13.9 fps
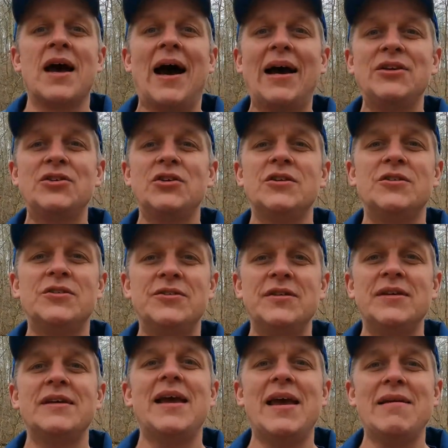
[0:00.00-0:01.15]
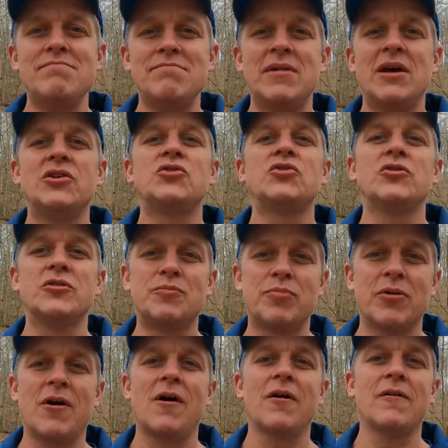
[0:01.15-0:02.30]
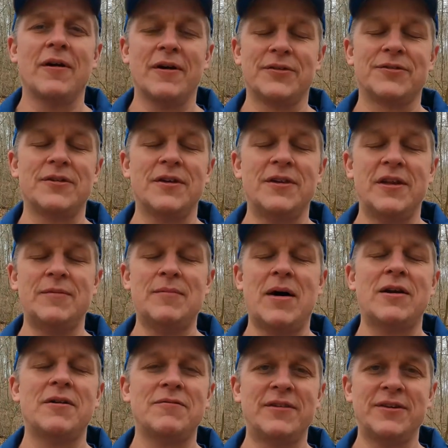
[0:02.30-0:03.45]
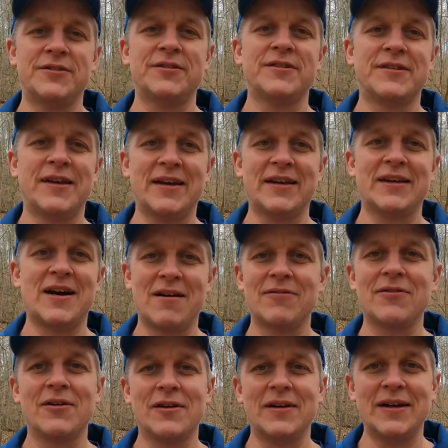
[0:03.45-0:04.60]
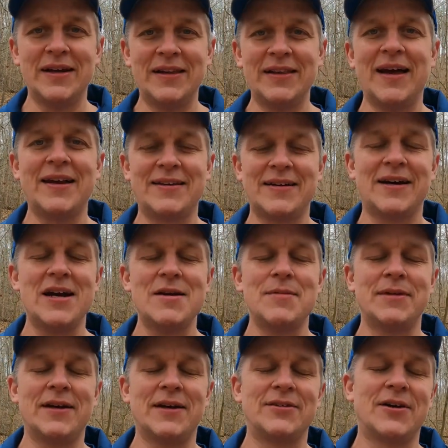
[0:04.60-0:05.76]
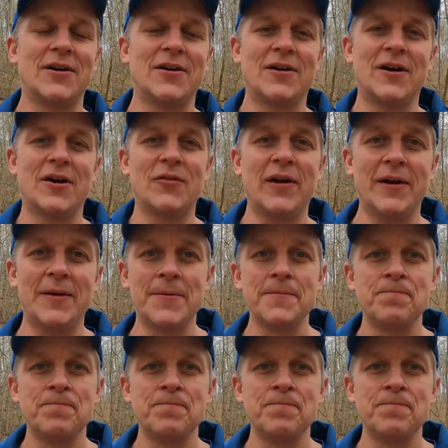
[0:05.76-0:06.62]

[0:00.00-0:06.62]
I should see a measured progress in the amount of distance I can cover in that time at that target heart rate.